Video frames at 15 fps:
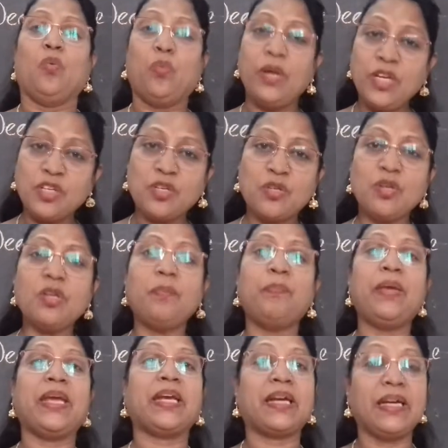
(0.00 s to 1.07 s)
We should
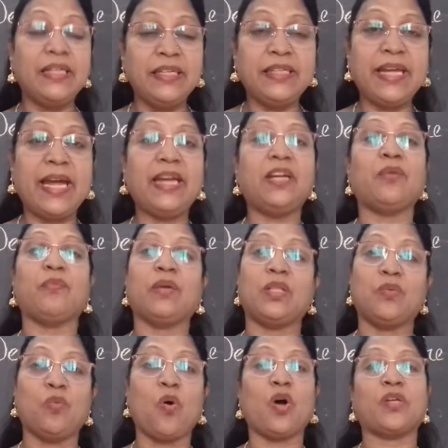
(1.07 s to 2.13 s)
be content
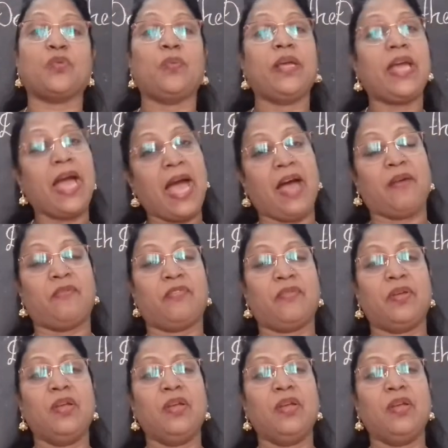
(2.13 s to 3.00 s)
with what we have.